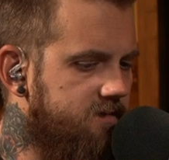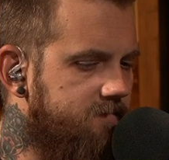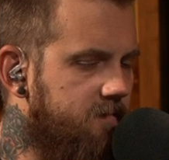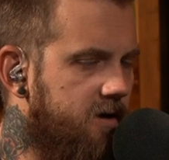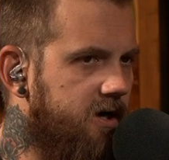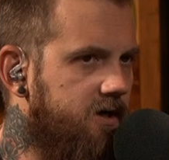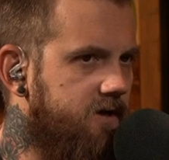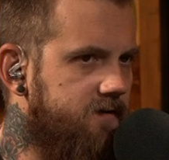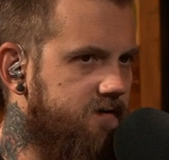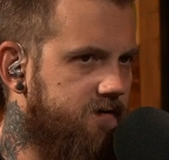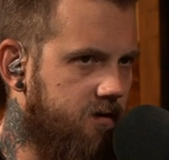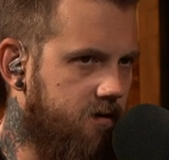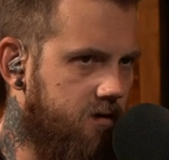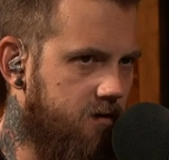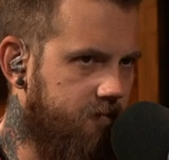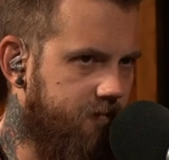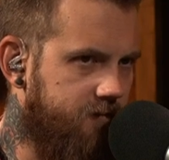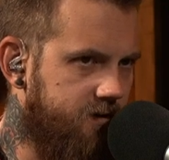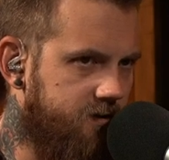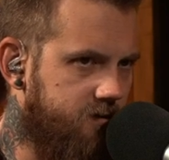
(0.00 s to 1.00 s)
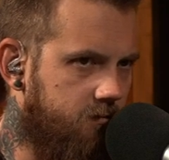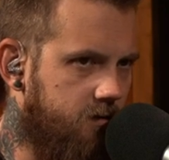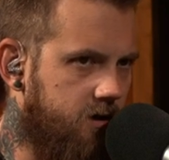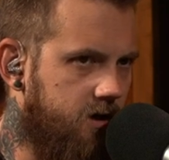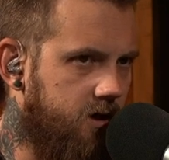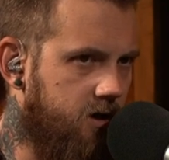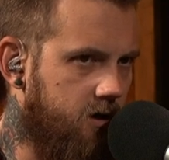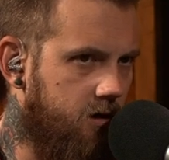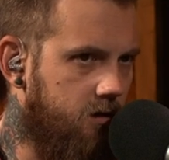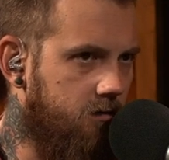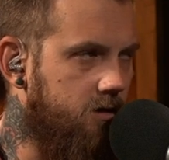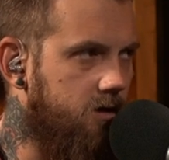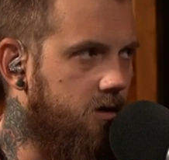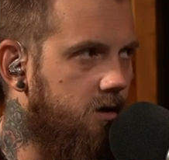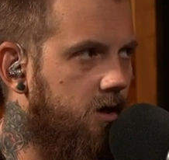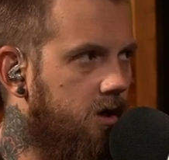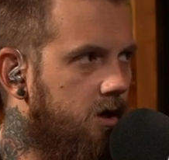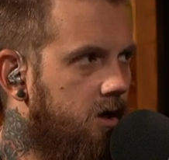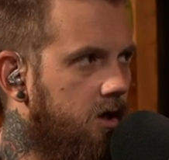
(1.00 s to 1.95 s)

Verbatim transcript: my concern for Tarik Cohen.